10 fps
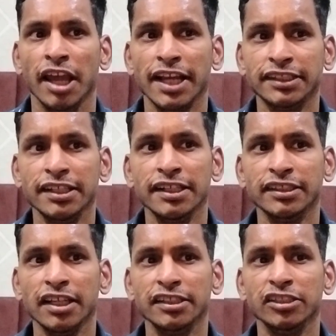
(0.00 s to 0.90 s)
Action
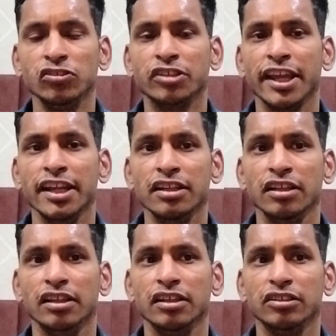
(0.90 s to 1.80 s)
research is
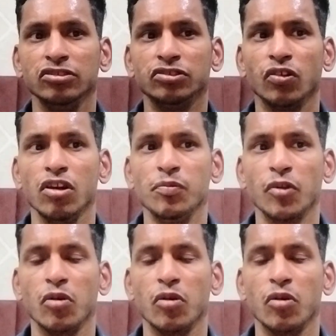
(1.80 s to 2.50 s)
to solve